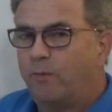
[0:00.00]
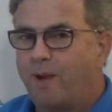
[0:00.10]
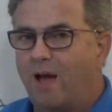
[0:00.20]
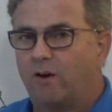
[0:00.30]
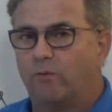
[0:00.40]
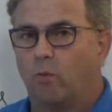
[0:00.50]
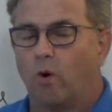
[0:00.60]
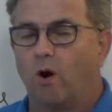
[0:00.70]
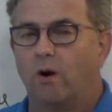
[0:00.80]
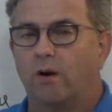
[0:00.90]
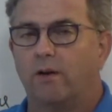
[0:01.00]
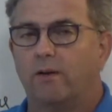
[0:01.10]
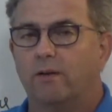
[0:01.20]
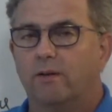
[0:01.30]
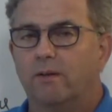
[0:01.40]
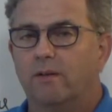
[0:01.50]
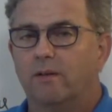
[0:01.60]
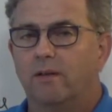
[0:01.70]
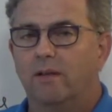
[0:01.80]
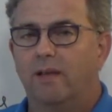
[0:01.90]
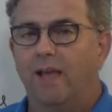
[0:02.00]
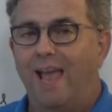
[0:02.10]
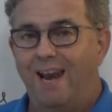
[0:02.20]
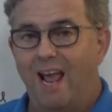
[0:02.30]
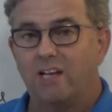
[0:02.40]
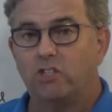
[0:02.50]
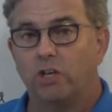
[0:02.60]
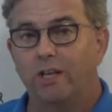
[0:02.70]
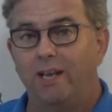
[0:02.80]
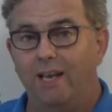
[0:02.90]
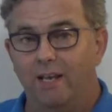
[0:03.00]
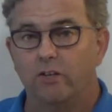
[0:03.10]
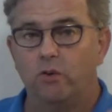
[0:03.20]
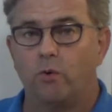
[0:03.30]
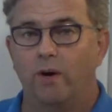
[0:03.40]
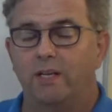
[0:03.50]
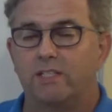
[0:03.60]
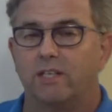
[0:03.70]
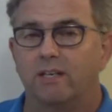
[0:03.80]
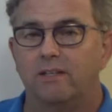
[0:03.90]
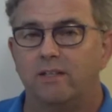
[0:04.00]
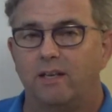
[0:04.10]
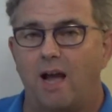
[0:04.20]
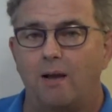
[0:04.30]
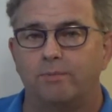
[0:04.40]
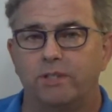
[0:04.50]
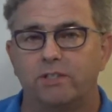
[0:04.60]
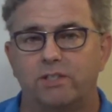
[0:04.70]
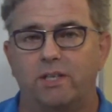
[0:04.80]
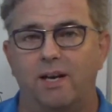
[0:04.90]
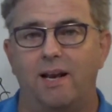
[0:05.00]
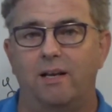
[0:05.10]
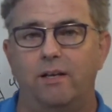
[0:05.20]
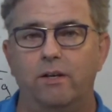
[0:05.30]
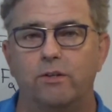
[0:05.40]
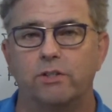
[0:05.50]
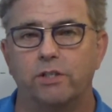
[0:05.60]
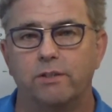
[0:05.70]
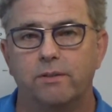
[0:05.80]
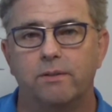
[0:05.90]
amount of work and actually increasing the object's kinetic energy.